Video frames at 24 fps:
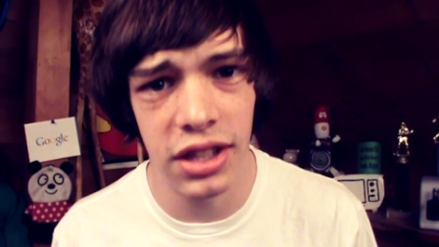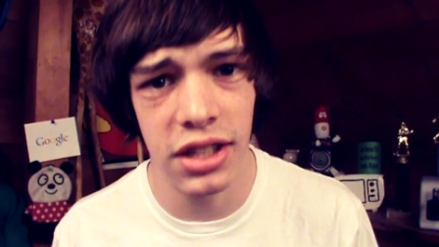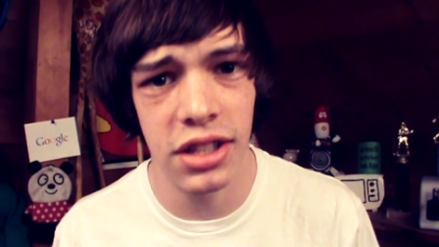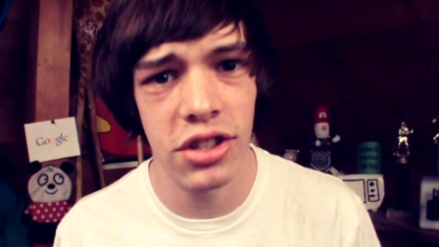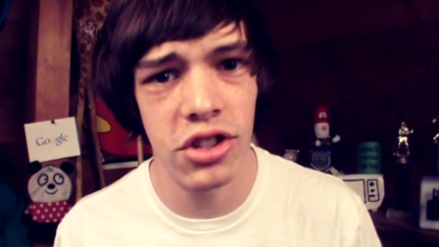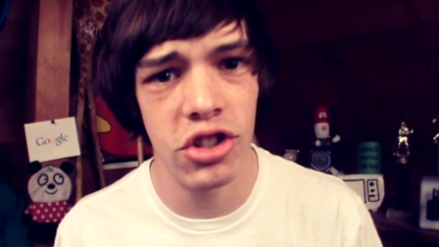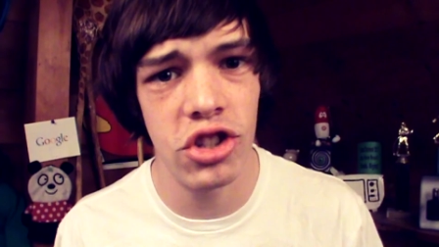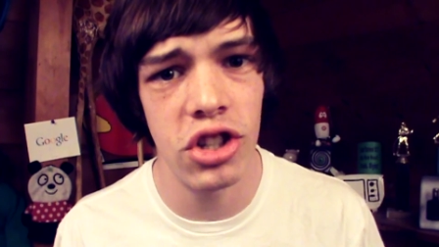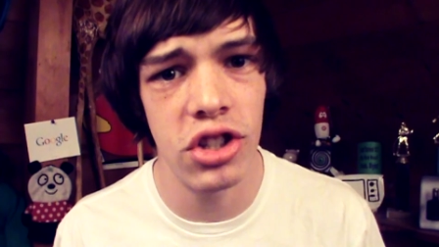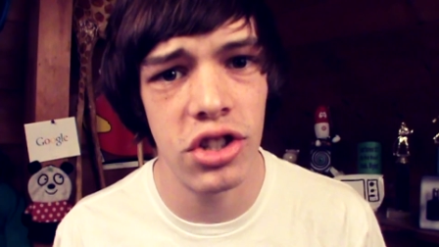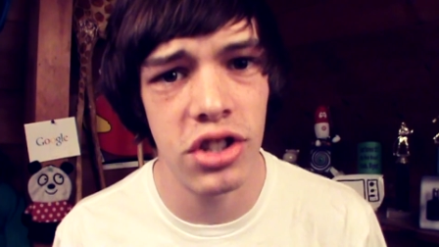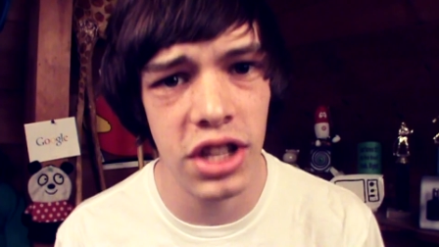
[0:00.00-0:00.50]
This
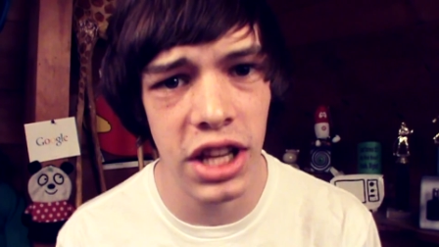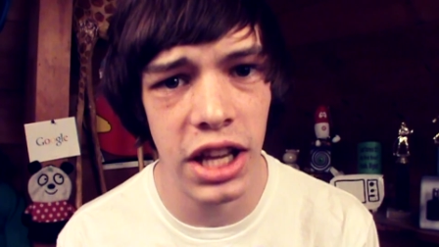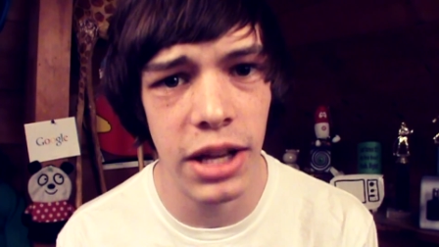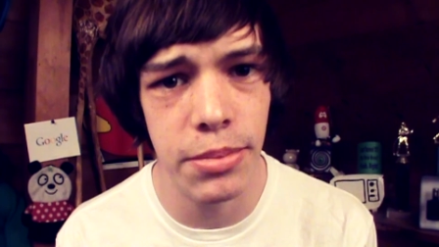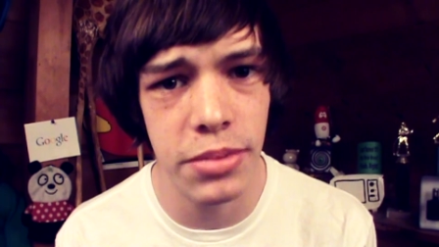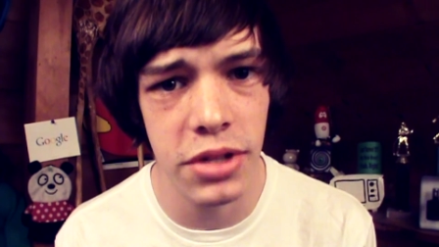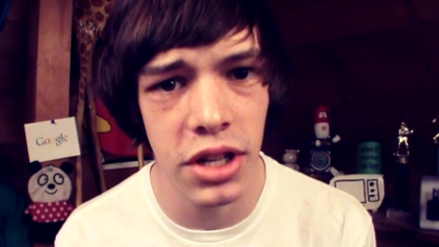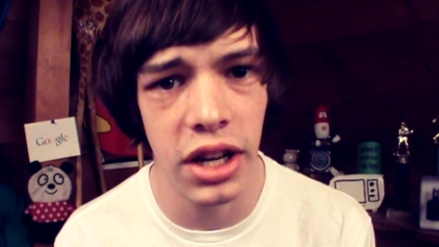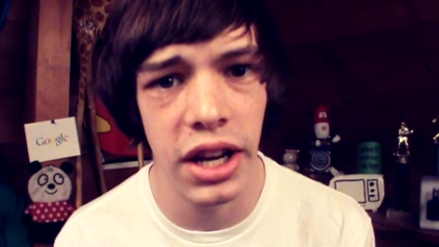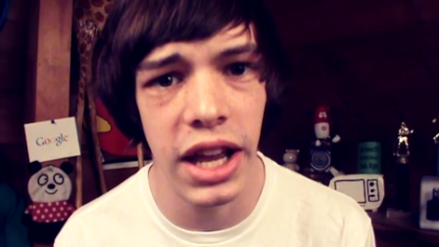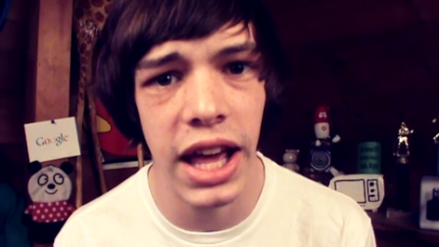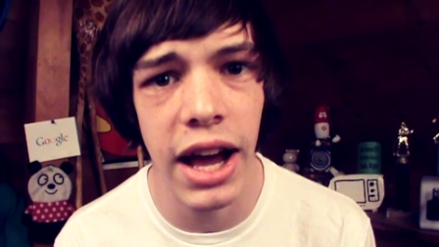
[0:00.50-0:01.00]
is just
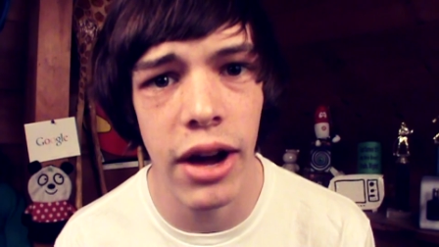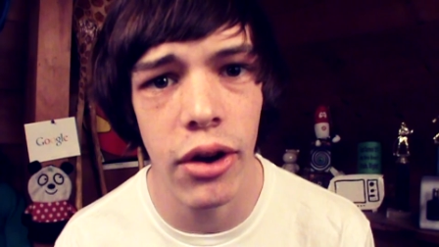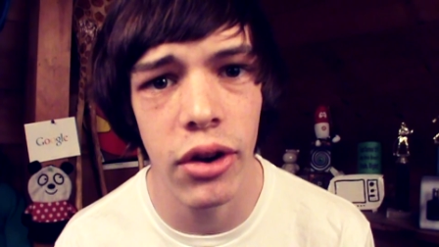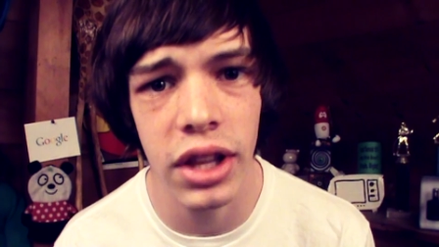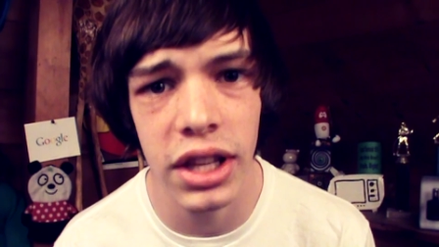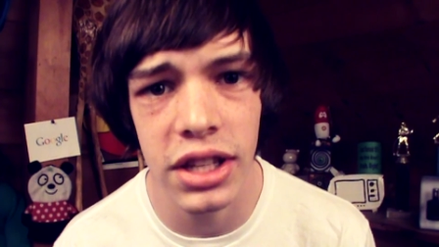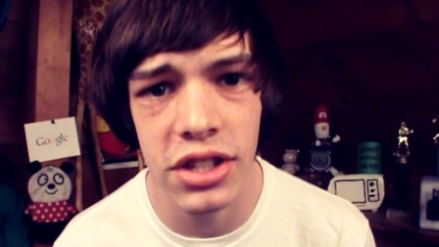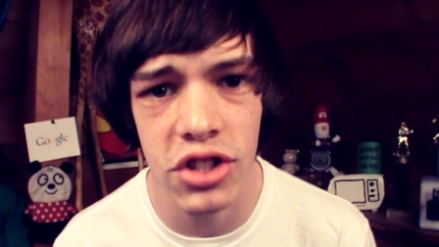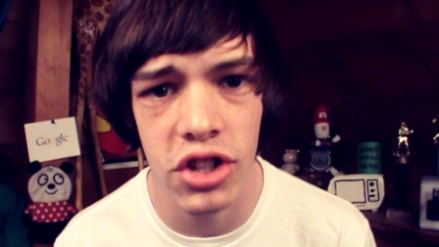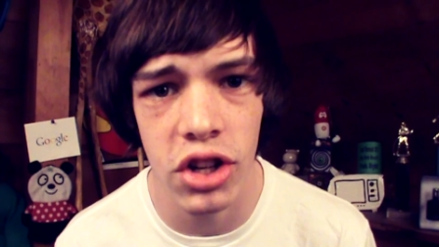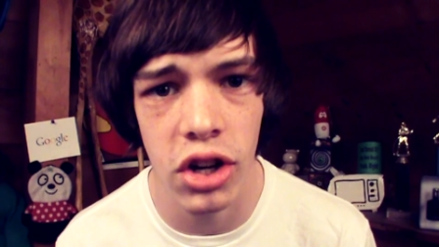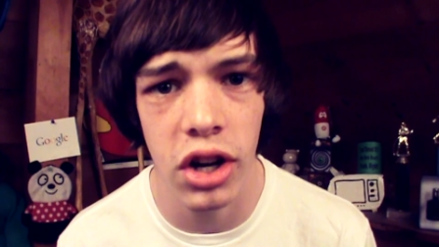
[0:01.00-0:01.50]
tips on how to
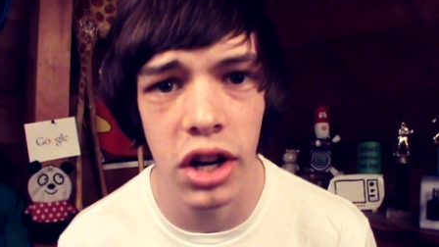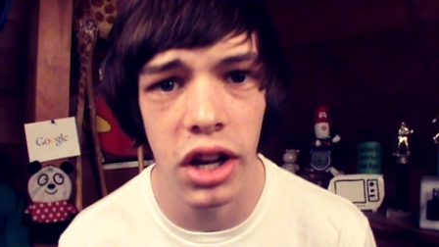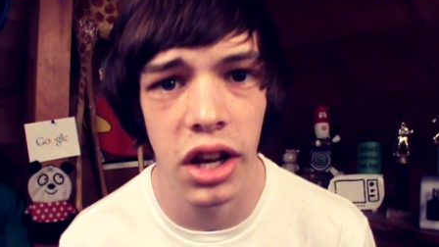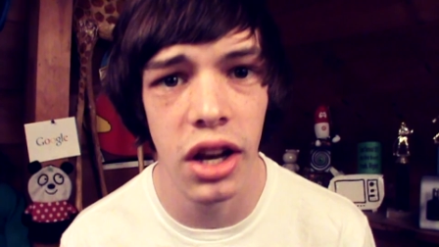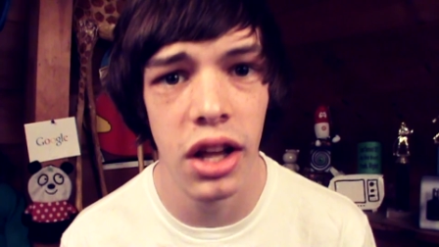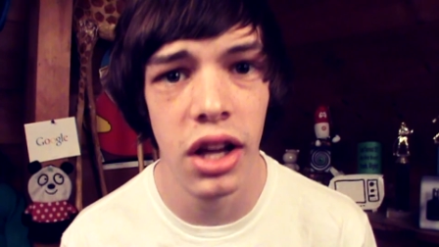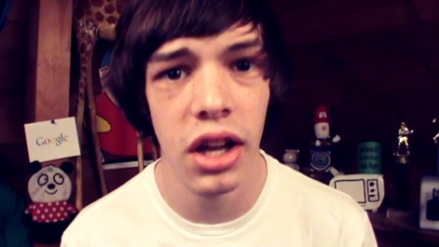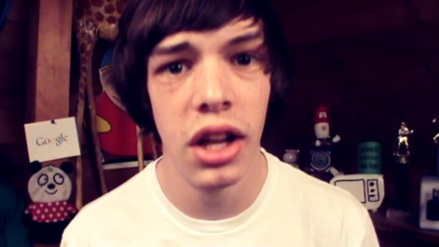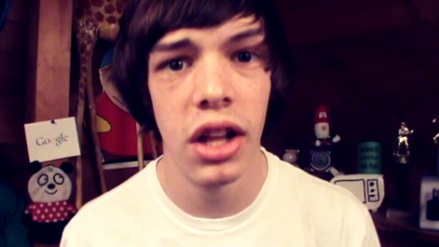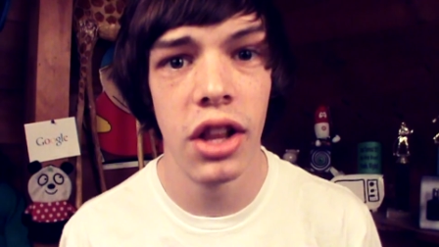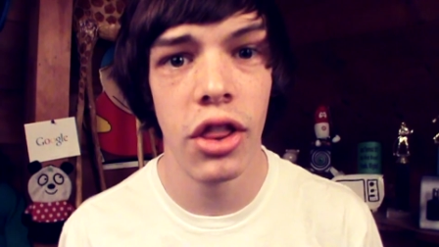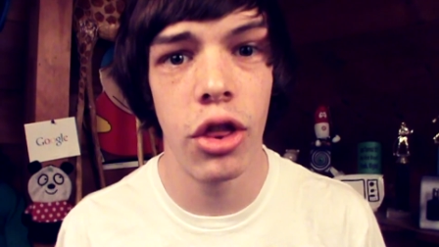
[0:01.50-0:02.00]
get started
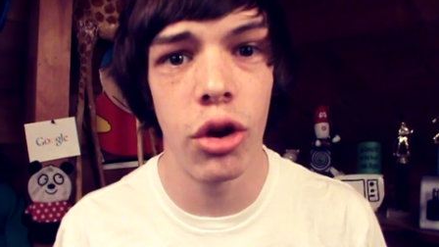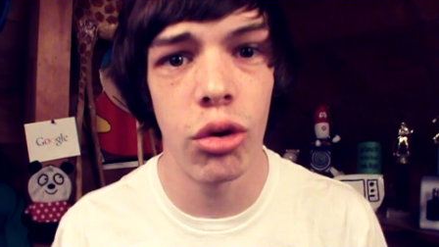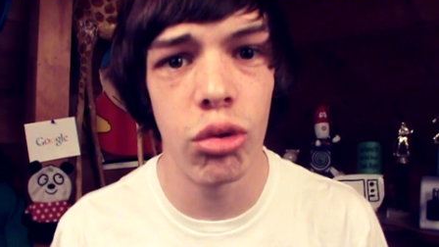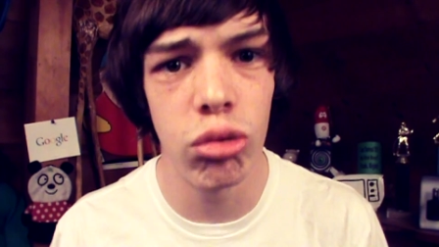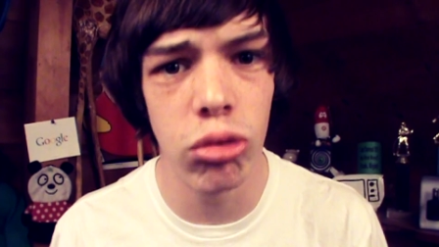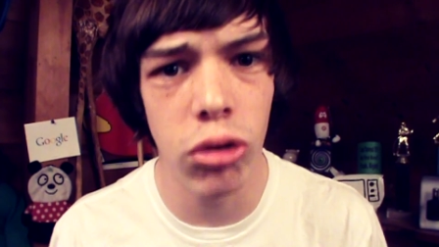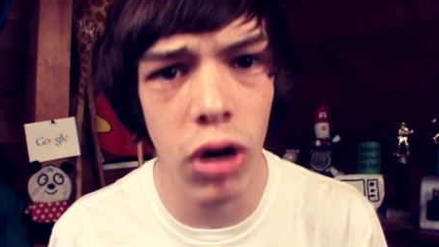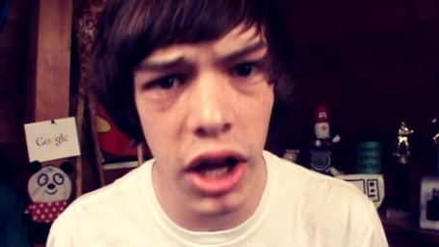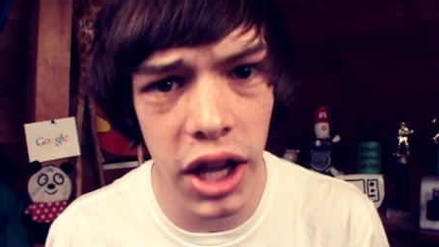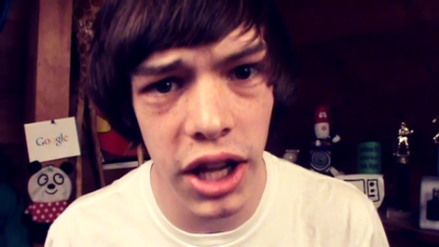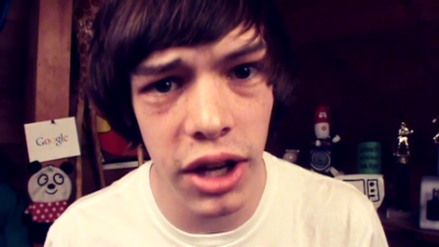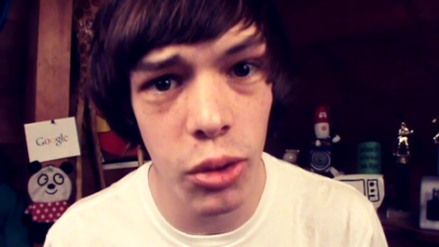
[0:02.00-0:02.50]
the
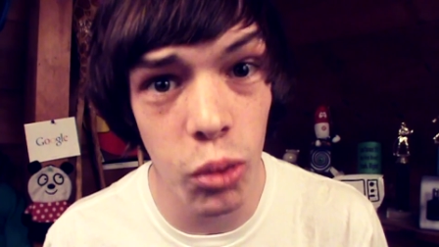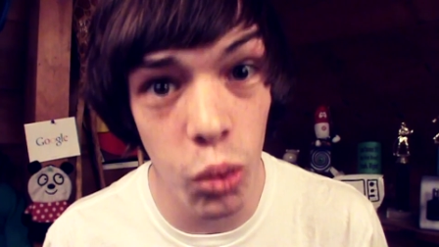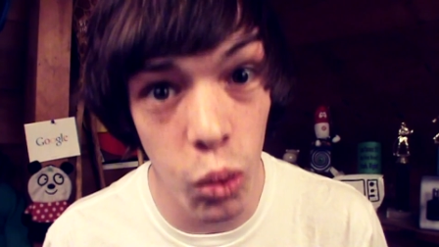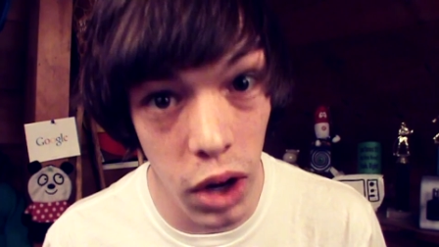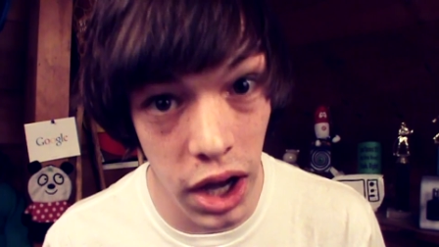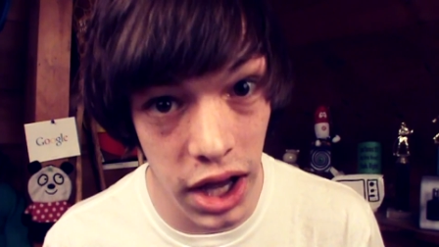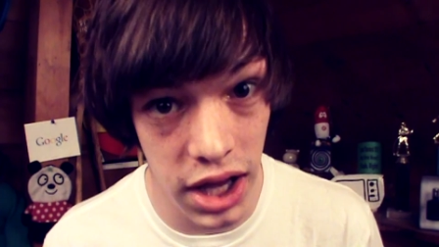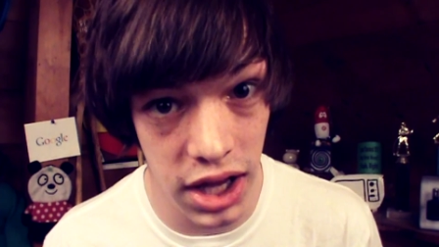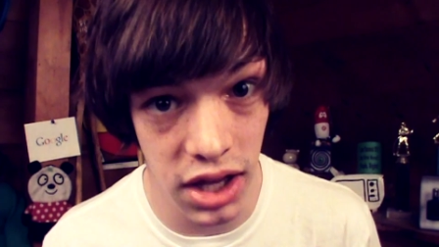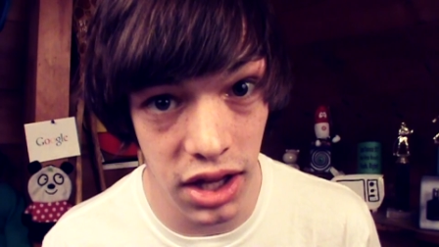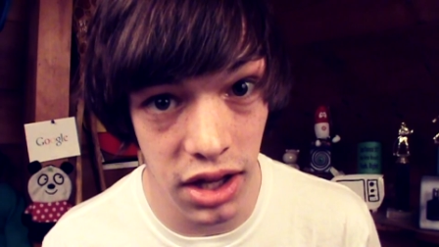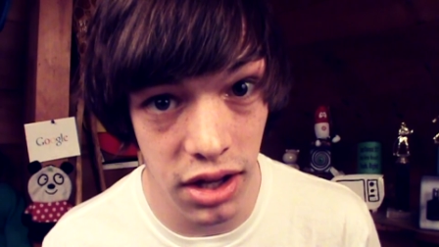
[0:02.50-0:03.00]
right
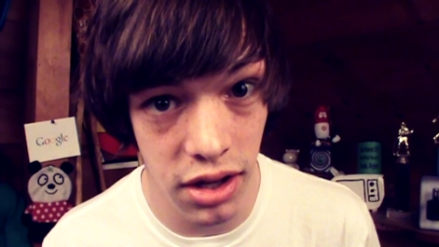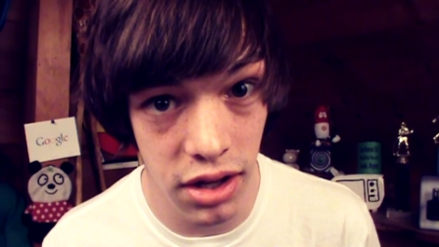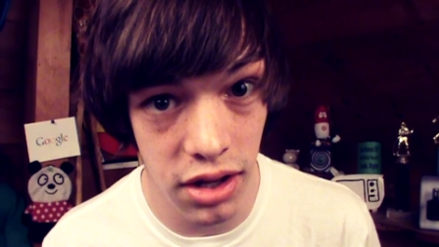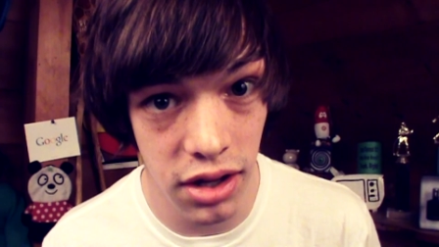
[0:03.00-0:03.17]
way.